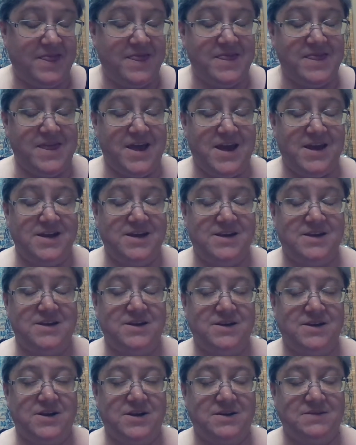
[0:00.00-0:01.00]
they
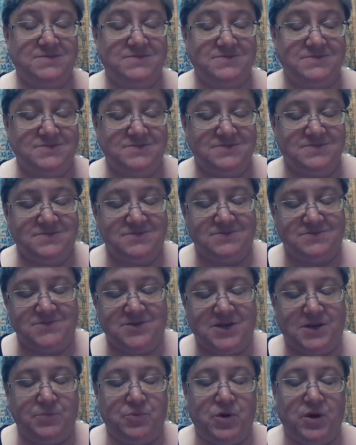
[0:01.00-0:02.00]
didn't
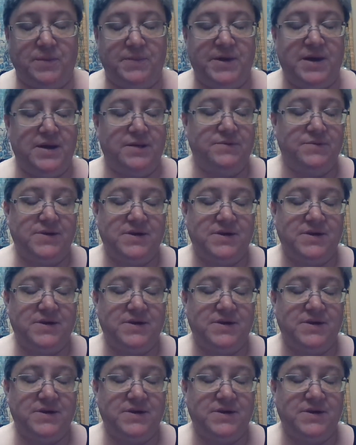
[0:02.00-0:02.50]
really bring him in,